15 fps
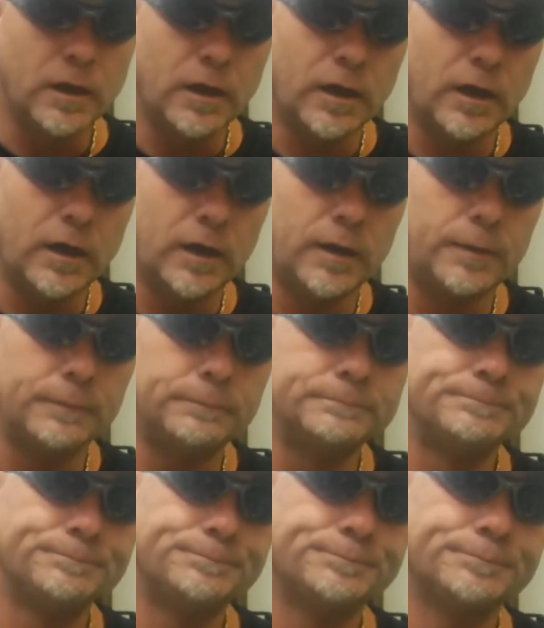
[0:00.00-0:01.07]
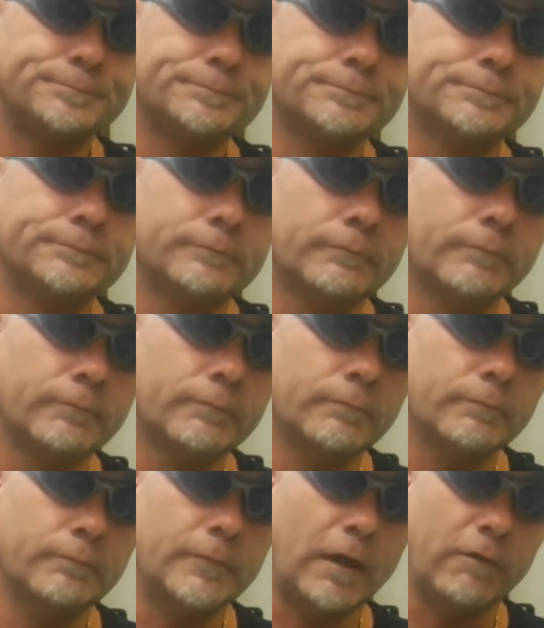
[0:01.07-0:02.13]

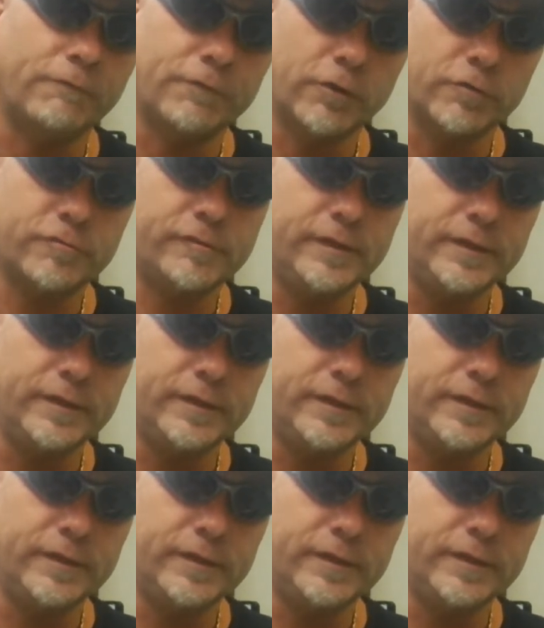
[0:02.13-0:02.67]
Now first,